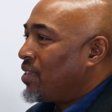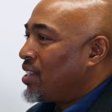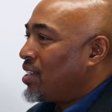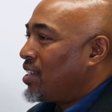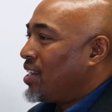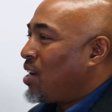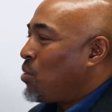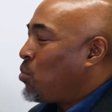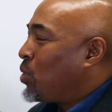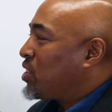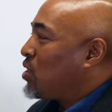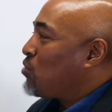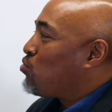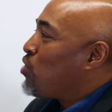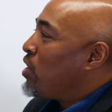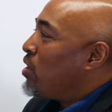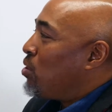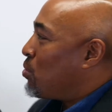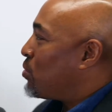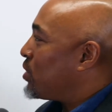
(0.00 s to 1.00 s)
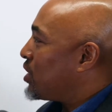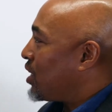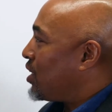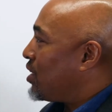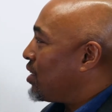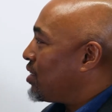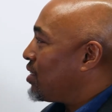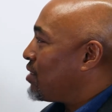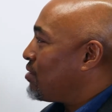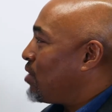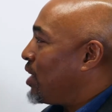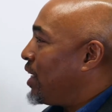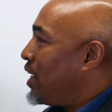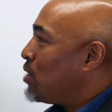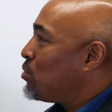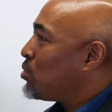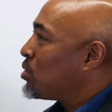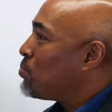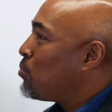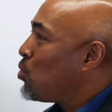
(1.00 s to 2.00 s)
You know, it wasn't real, was it? Right? It
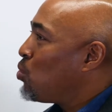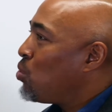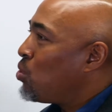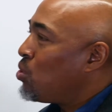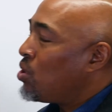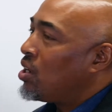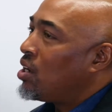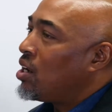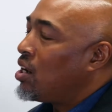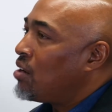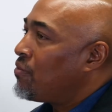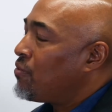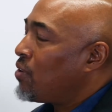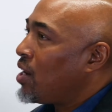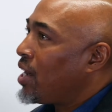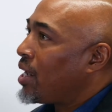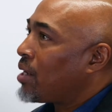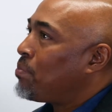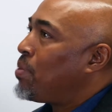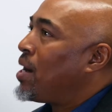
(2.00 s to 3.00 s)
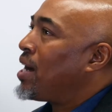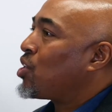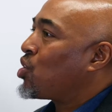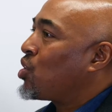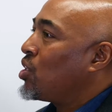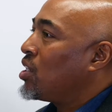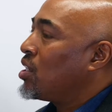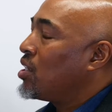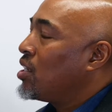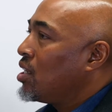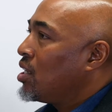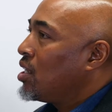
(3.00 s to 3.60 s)
was more of like passion,